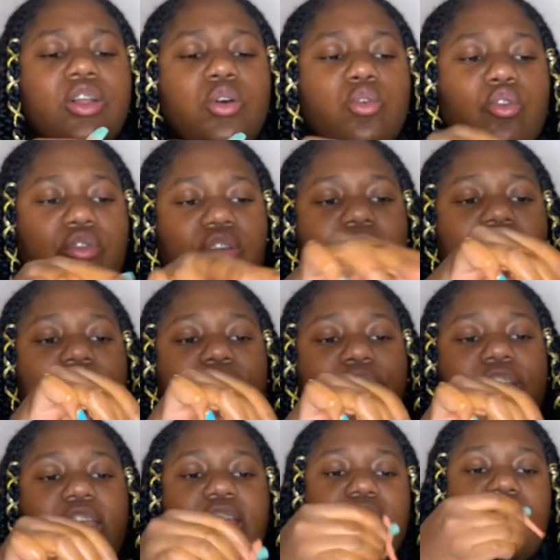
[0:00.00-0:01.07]
or for like a
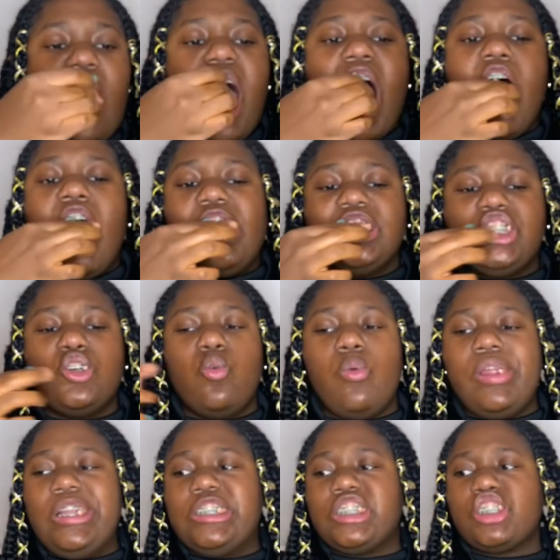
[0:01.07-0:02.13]
freaking two
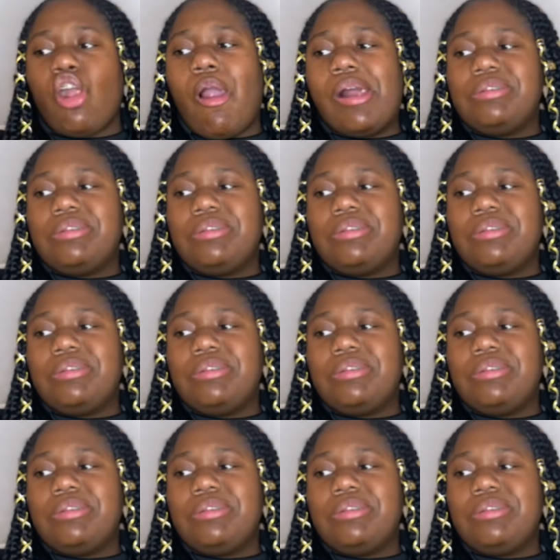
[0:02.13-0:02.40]
weeks.